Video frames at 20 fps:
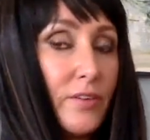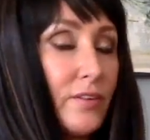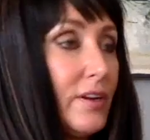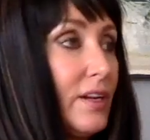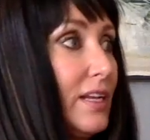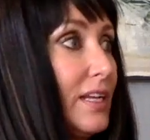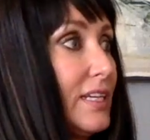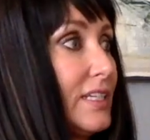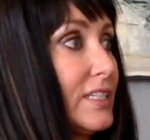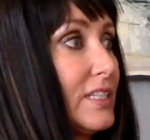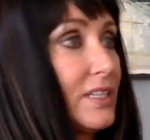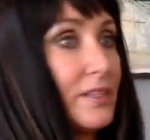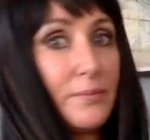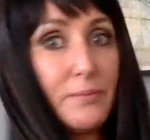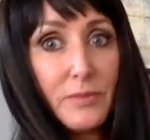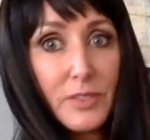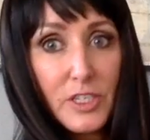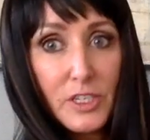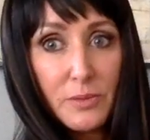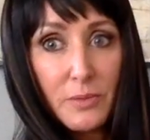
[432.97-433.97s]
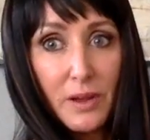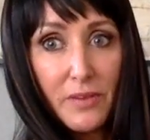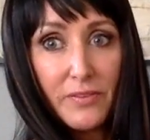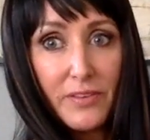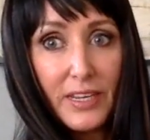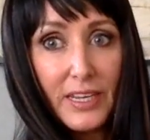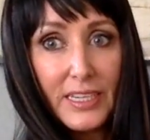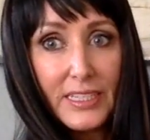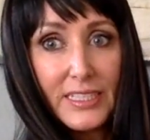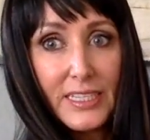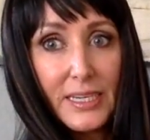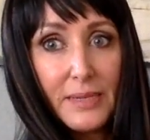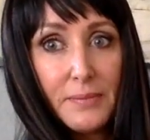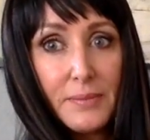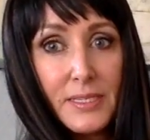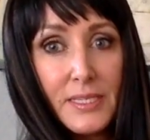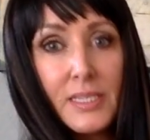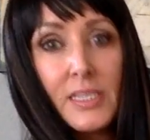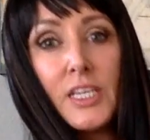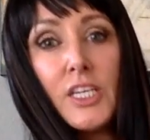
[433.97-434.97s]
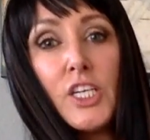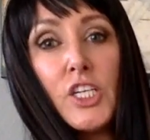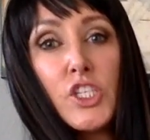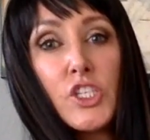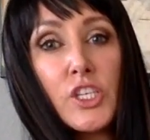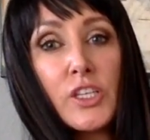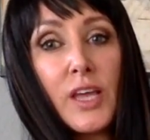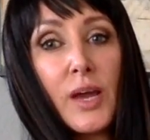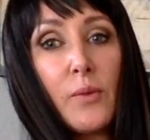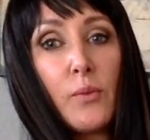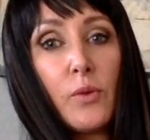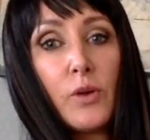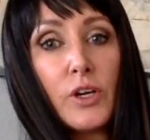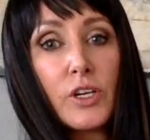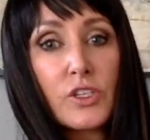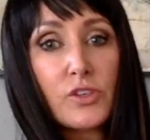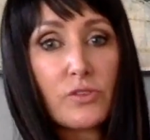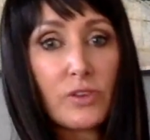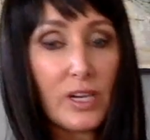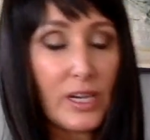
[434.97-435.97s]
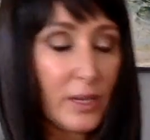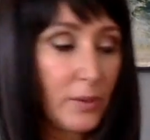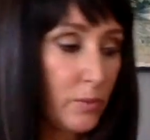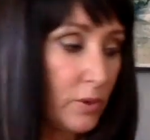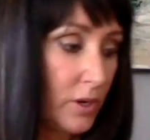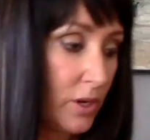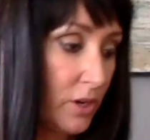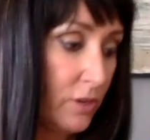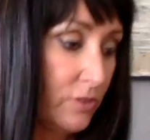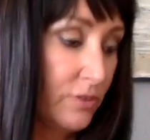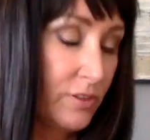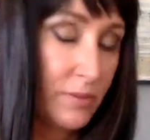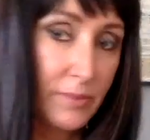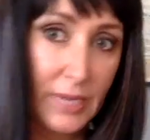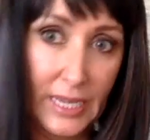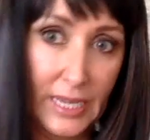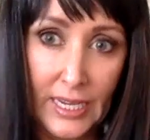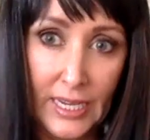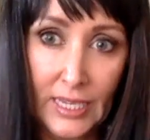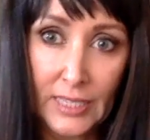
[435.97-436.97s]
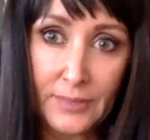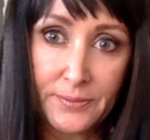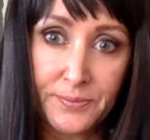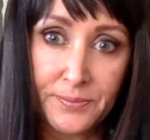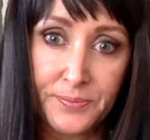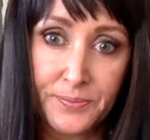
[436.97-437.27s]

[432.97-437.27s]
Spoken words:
really to my fingertips. So that works really well for me.